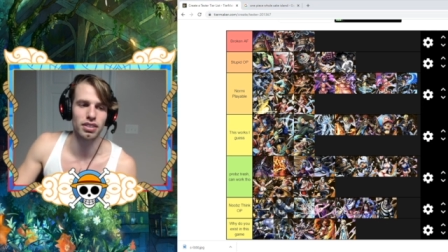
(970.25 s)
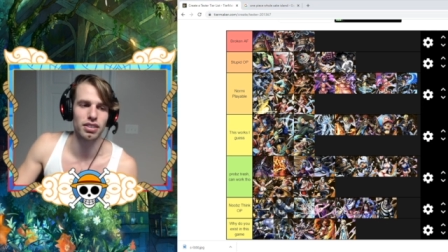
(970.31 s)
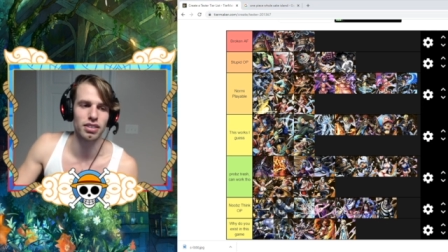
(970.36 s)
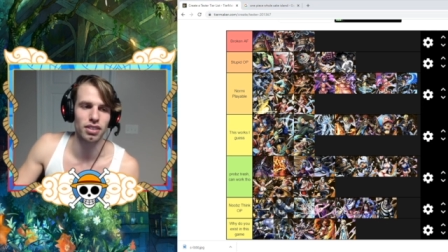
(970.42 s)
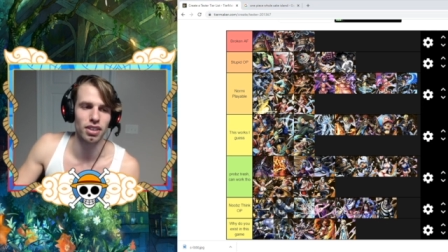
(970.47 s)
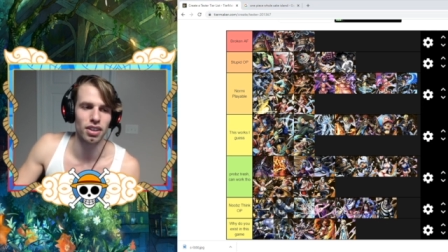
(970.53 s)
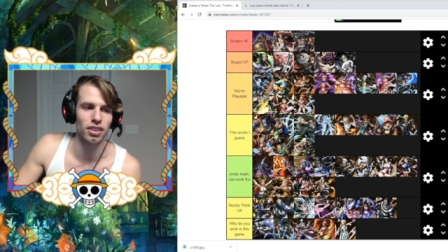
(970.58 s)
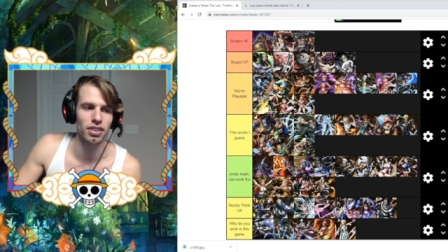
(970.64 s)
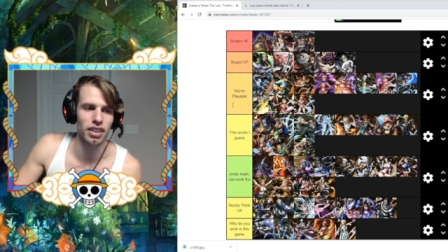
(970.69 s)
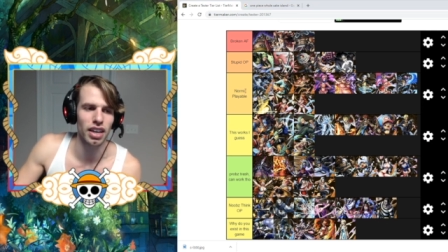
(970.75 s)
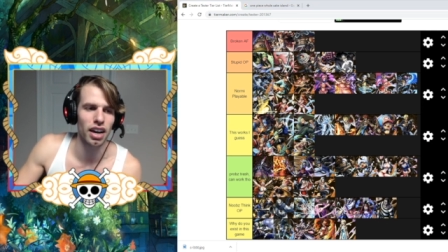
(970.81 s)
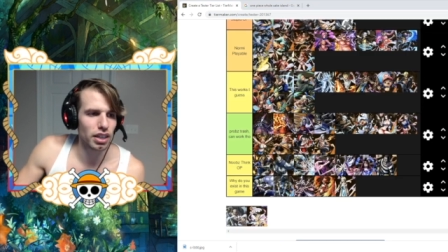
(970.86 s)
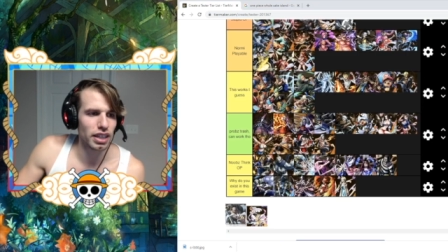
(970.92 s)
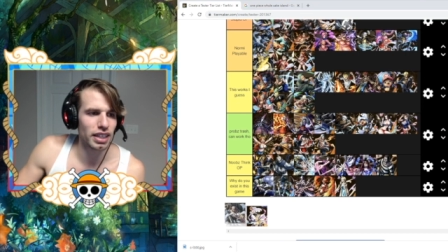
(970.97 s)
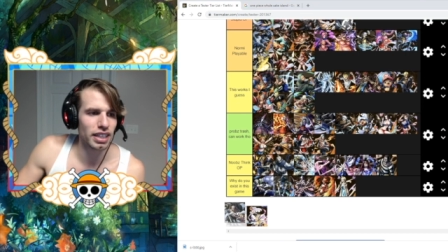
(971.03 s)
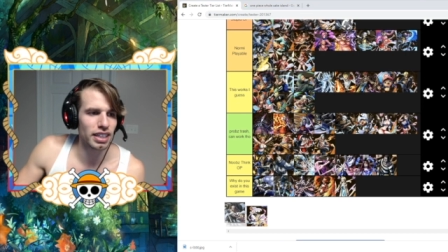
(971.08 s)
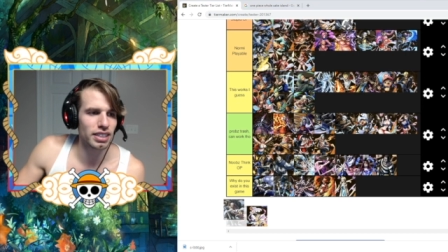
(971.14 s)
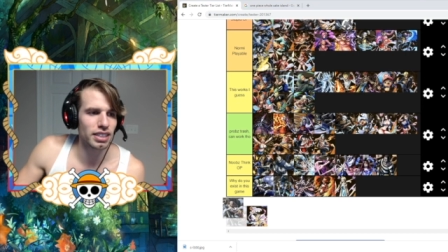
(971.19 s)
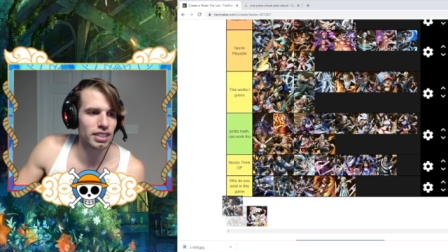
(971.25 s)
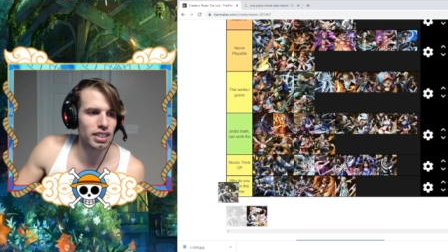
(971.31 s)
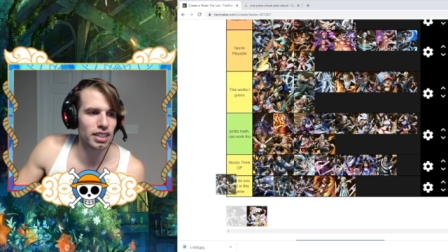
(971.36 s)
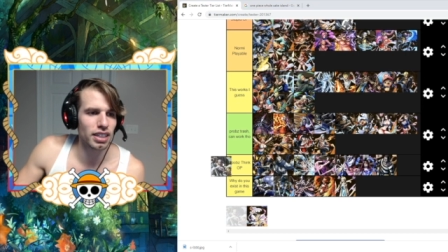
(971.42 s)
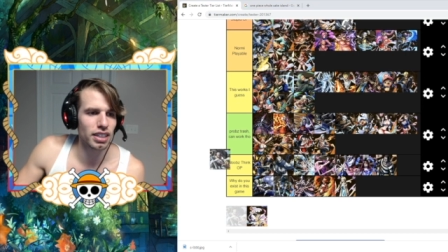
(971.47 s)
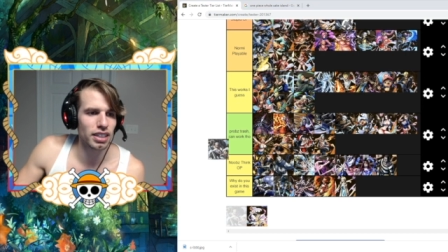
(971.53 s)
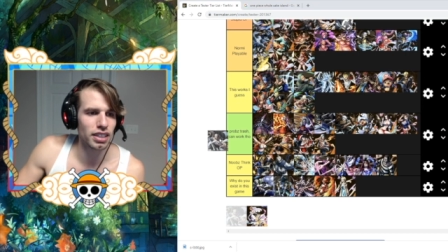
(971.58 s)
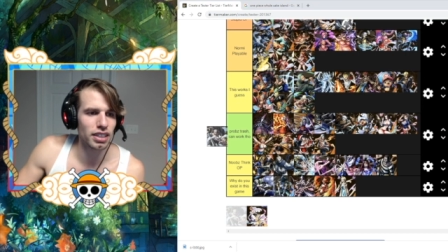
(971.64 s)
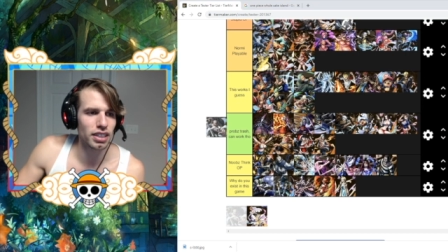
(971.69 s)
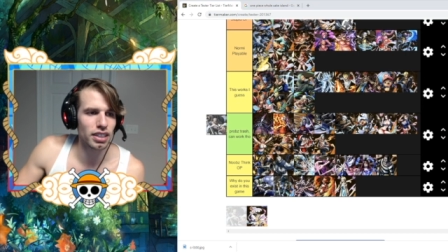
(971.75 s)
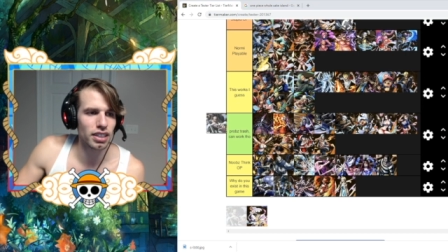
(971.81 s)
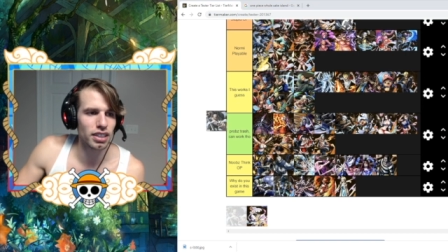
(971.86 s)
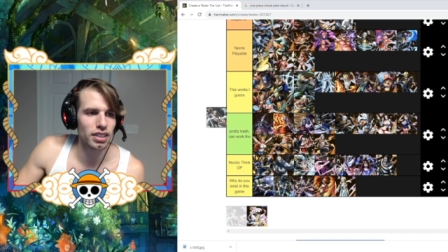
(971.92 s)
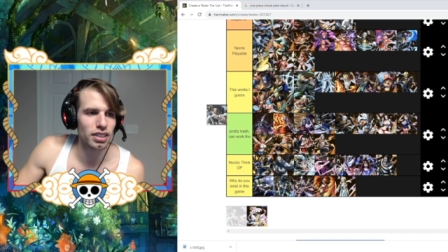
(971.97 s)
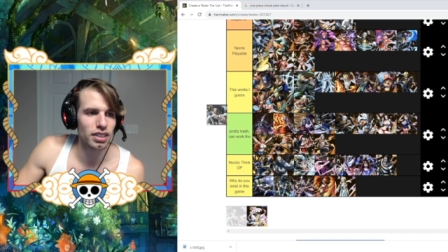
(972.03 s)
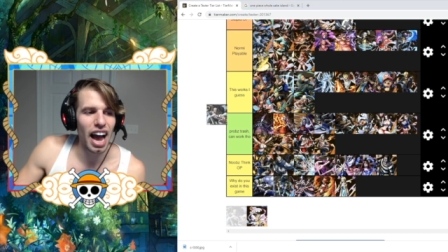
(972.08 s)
So yeah, this kid,